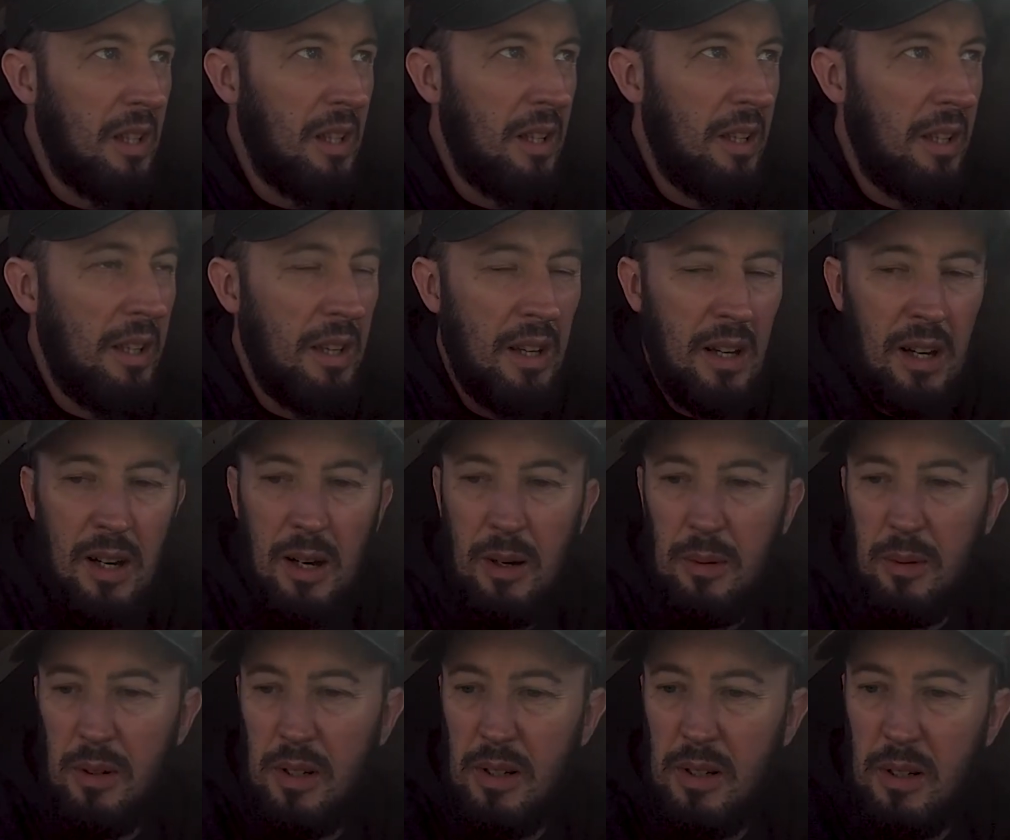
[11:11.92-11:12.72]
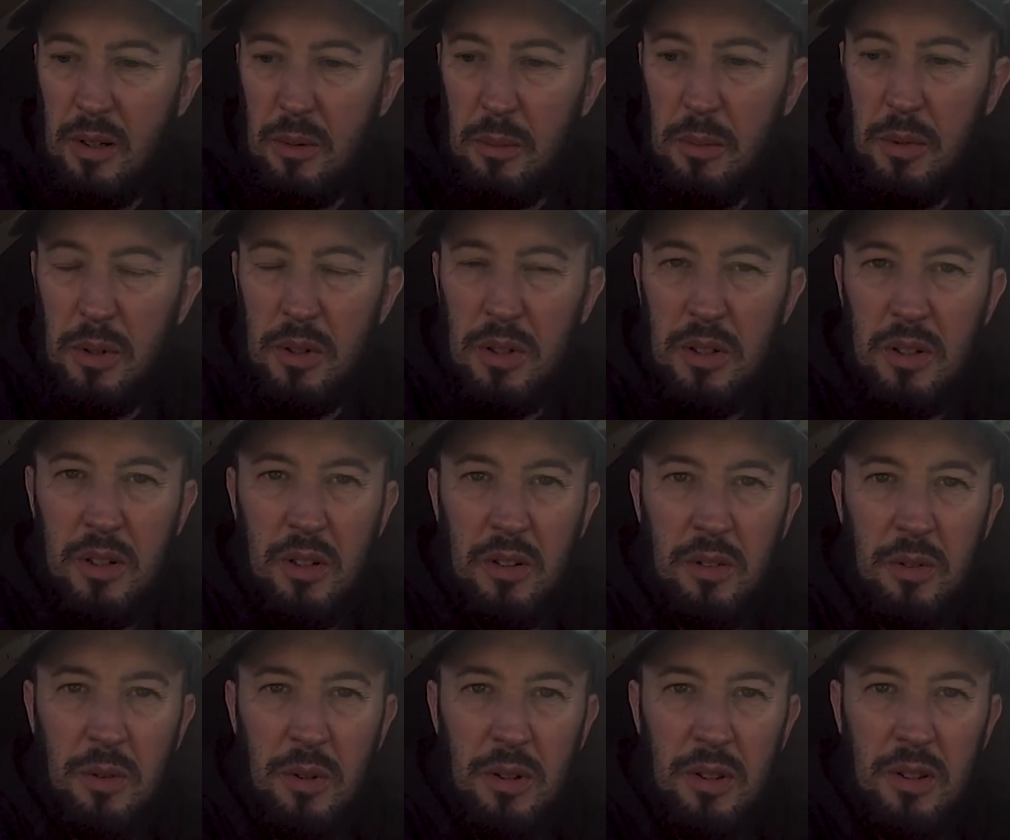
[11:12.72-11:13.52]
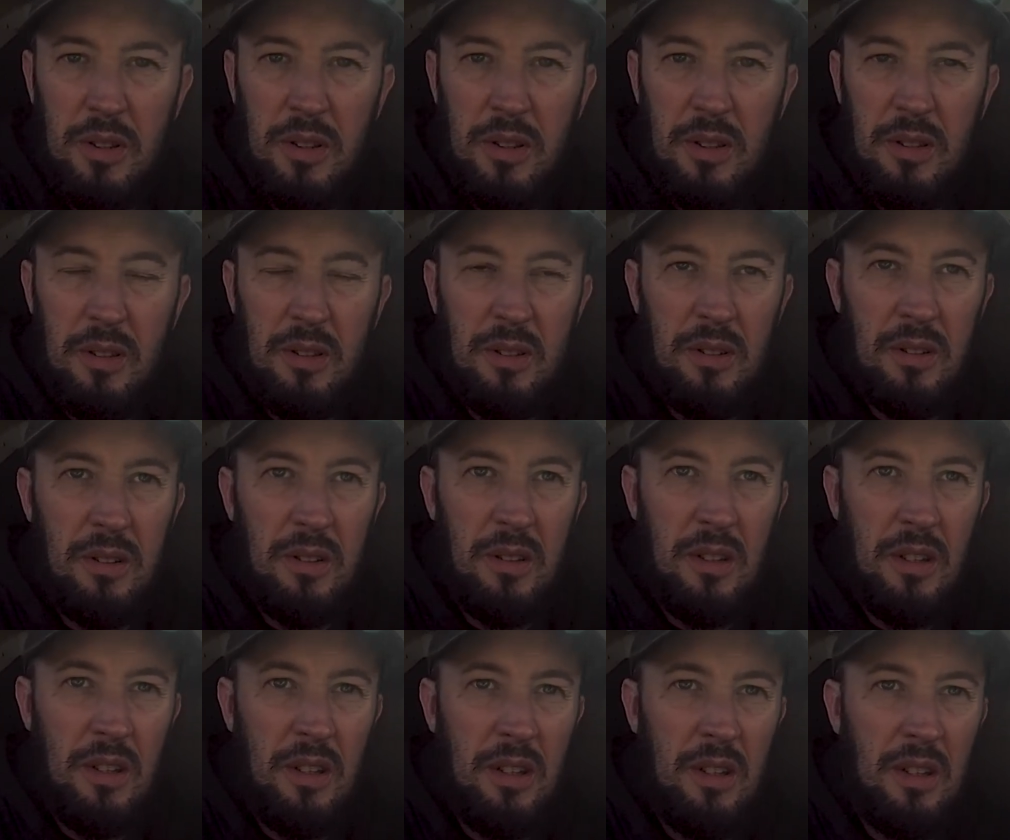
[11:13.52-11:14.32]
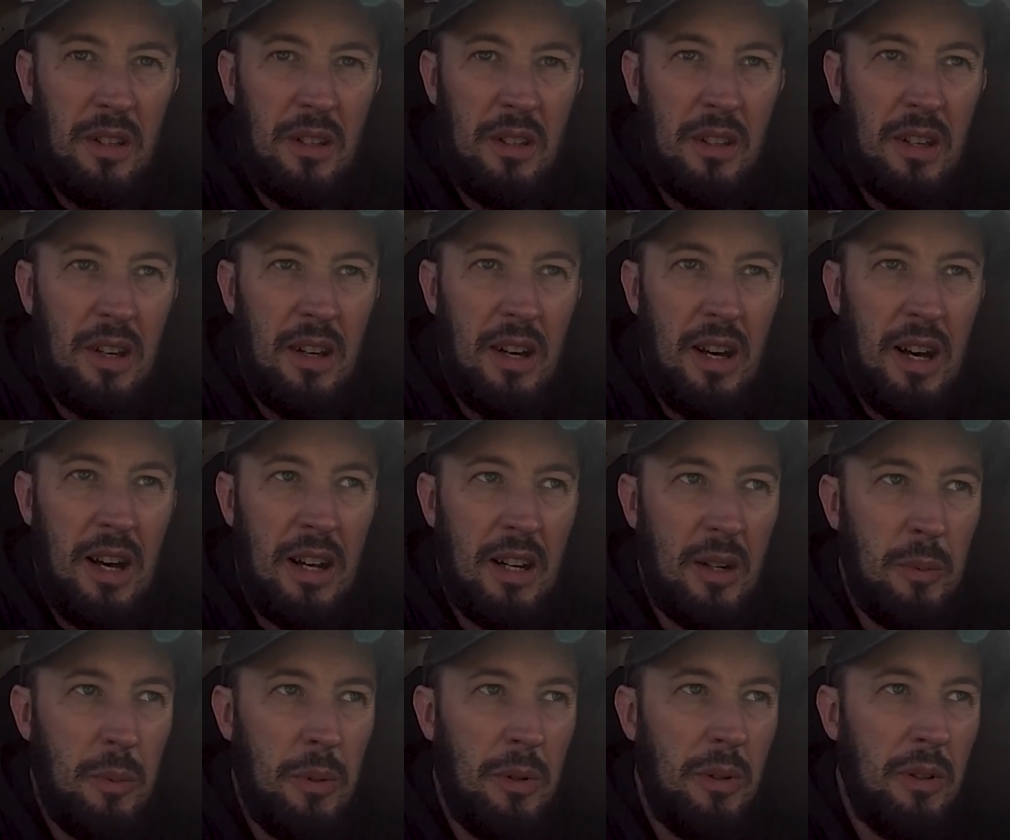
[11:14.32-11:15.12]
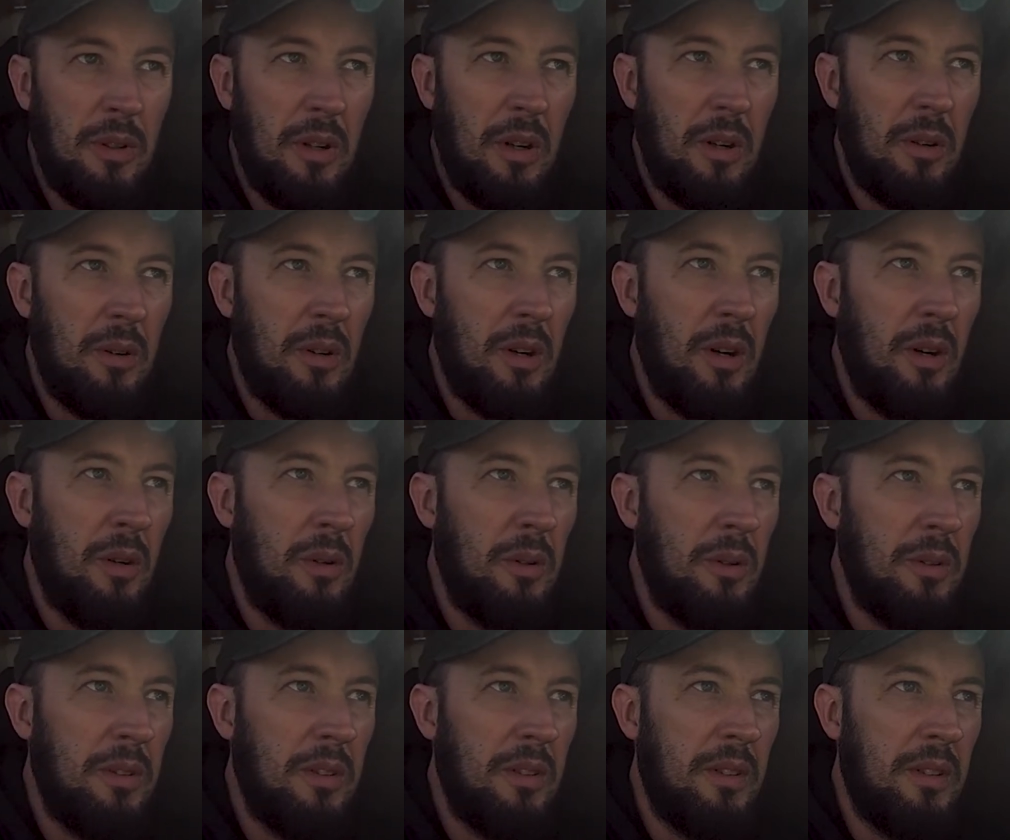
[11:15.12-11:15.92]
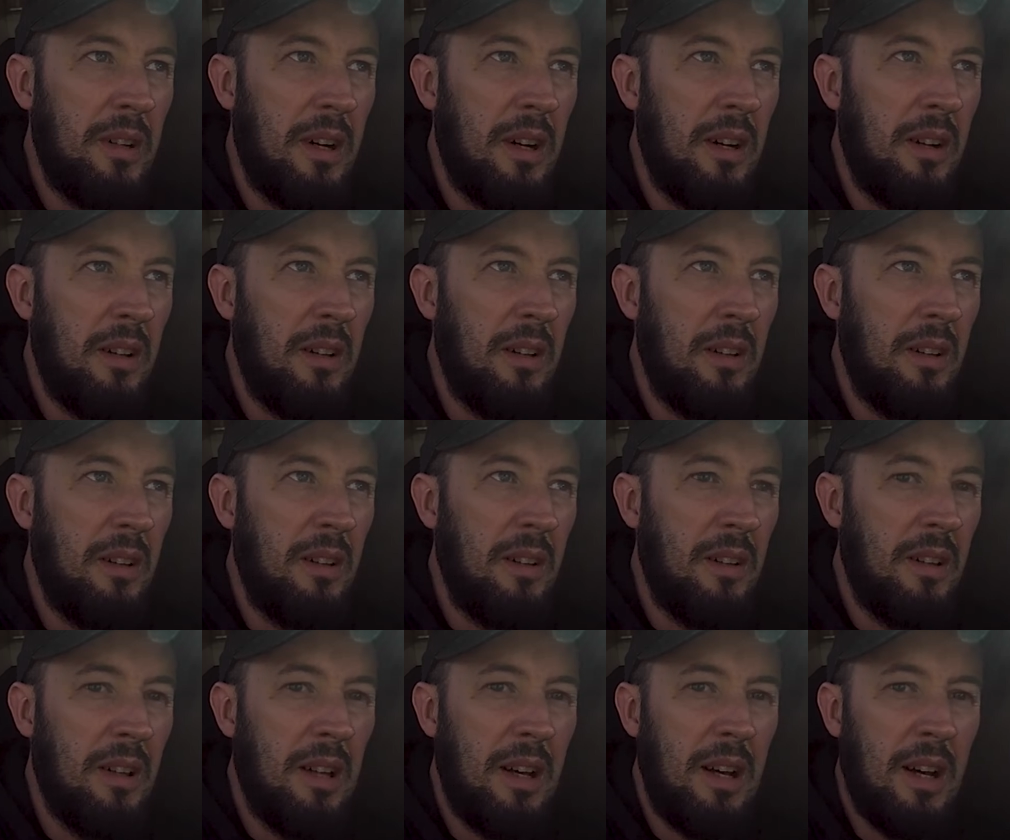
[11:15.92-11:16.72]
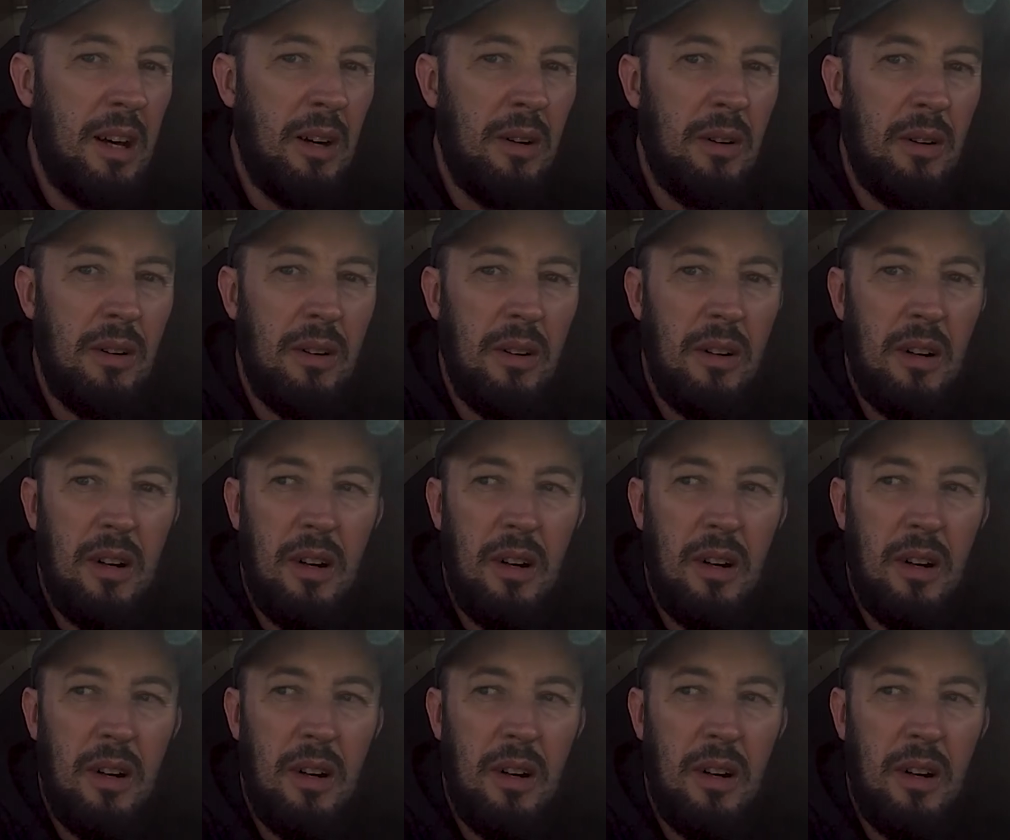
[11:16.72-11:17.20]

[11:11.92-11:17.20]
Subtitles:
Yeah, I'm going to do more stuff with the Acapulco Gold style layout.